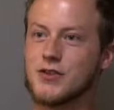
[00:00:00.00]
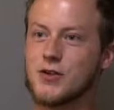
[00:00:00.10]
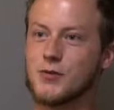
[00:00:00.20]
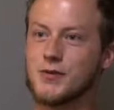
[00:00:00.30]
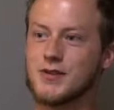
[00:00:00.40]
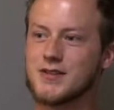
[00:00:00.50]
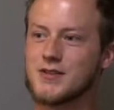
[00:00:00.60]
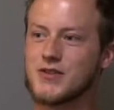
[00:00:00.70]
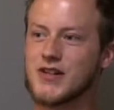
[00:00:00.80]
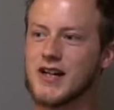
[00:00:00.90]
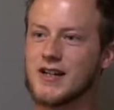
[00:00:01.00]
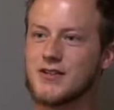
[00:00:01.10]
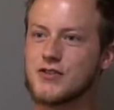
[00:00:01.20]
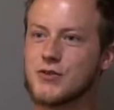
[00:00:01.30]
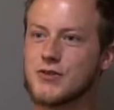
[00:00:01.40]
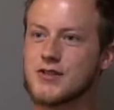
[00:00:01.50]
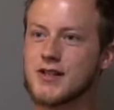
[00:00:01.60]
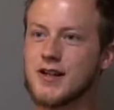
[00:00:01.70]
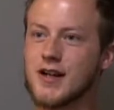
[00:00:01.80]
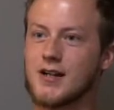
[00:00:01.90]
opened the door, and she was
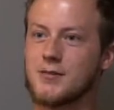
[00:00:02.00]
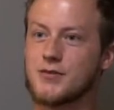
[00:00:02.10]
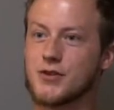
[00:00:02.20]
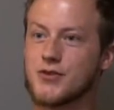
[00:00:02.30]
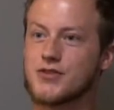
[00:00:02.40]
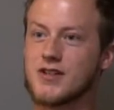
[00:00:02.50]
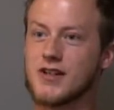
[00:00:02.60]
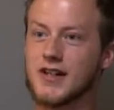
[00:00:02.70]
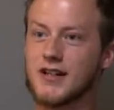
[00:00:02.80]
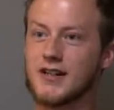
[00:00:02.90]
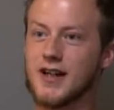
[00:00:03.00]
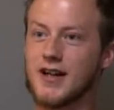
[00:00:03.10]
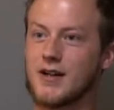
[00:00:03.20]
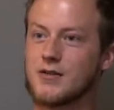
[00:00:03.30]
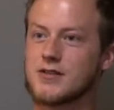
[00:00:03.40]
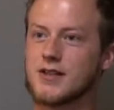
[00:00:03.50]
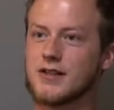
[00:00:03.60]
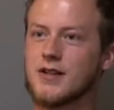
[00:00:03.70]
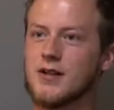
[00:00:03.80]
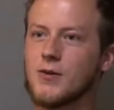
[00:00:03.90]
like, "I'm so sorry," and I was like,
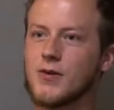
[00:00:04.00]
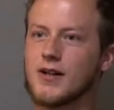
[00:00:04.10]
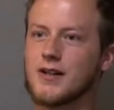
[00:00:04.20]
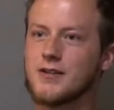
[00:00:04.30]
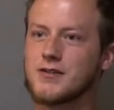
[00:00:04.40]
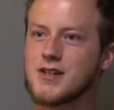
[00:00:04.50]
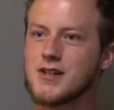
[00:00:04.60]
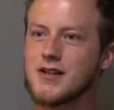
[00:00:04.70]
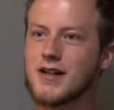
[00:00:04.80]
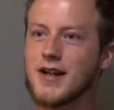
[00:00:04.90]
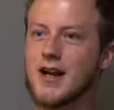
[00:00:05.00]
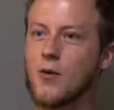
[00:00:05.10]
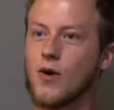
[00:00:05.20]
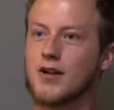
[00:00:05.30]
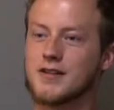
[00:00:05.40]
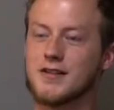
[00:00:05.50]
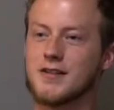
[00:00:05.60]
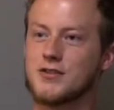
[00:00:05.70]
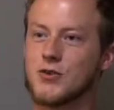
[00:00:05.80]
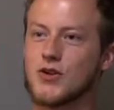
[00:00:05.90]
"Why are you sorry?" And I walked in
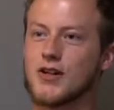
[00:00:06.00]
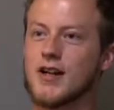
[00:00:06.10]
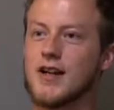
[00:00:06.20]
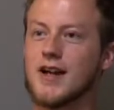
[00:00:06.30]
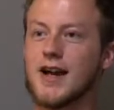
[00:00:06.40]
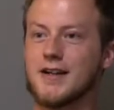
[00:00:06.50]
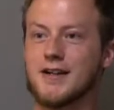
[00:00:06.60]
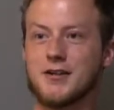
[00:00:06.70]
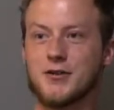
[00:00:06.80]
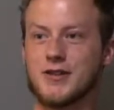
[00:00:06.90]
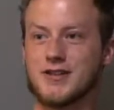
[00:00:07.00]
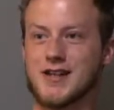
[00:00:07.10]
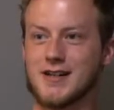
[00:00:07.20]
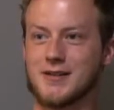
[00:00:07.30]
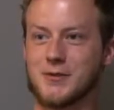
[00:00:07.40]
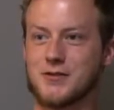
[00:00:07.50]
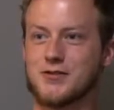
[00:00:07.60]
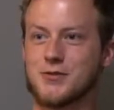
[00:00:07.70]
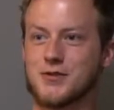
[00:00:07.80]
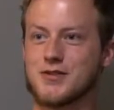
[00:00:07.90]
the door, and I knew exactly what
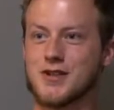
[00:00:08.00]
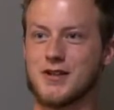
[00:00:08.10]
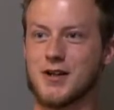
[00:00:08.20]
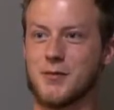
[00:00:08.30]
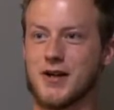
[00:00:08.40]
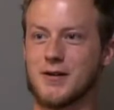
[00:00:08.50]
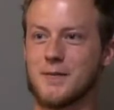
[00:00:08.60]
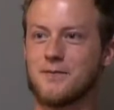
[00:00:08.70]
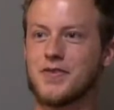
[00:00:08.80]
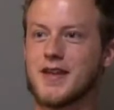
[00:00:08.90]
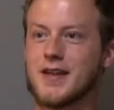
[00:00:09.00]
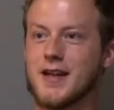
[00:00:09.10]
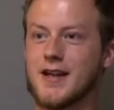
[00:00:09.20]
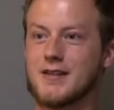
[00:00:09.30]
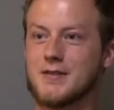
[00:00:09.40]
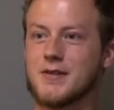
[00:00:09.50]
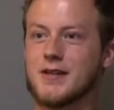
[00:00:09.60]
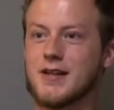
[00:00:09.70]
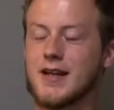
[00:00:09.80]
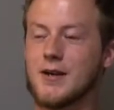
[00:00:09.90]
she was sorry about.
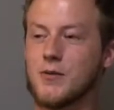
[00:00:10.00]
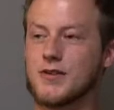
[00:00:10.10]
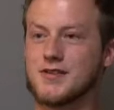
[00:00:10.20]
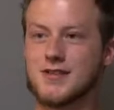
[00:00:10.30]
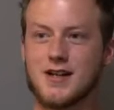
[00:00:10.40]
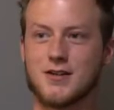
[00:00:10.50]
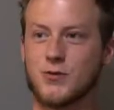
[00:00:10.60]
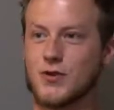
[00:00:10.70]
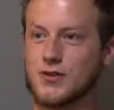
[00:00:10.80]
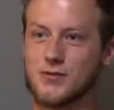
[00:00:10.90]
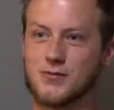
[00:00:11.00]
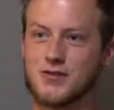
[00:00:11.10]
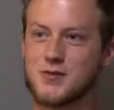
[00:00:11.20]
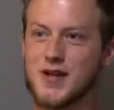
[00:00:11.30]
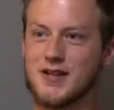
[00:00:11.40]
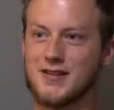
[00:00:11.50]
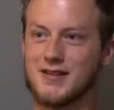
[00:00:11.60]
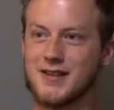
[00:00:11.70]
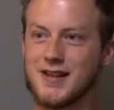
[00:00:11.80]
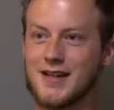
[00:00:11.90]
It was not a wonderful
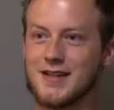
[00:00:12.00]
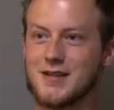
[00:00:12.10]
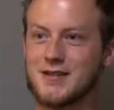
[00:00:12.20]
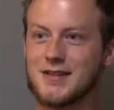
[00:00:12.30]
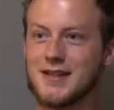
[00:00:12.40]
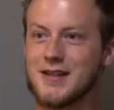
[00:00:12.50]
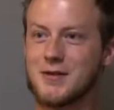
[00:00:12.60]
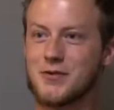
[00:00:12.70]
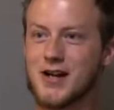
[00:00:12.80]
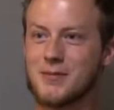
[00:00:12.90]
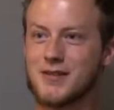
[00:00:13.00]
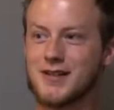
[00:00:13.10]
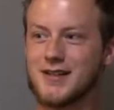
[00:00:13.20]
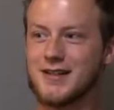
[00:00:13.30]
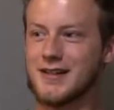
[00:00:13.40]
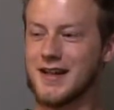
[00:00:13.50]
smell in the property.